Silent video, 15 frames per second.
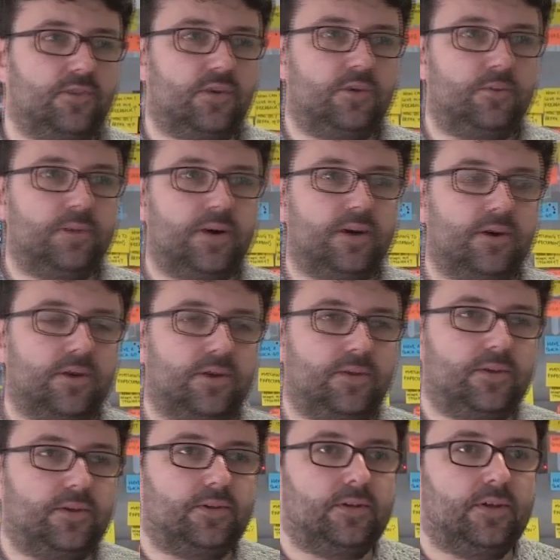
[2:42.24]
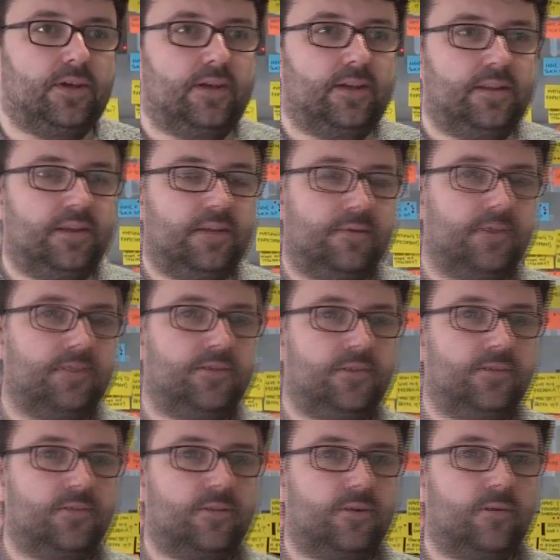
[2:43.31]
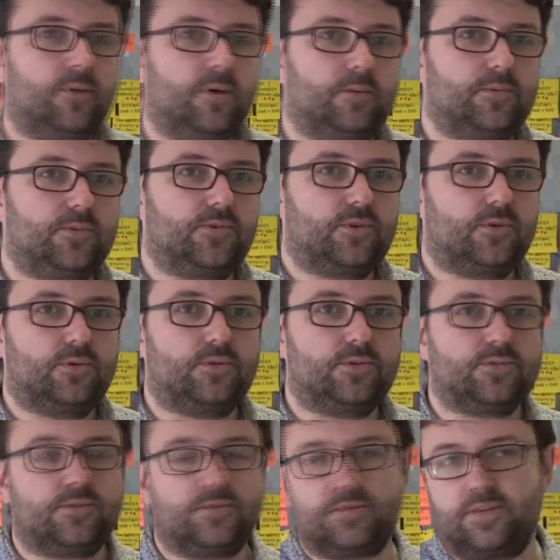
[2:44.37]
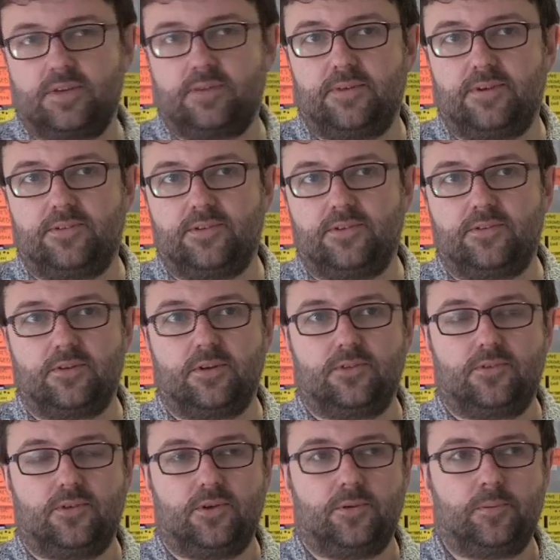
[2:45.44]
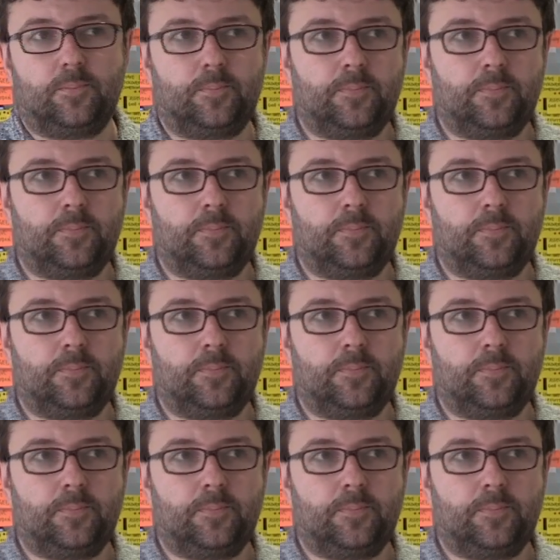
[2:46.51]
So you might argue that the event in slot 1 was causal to the event in slot 2,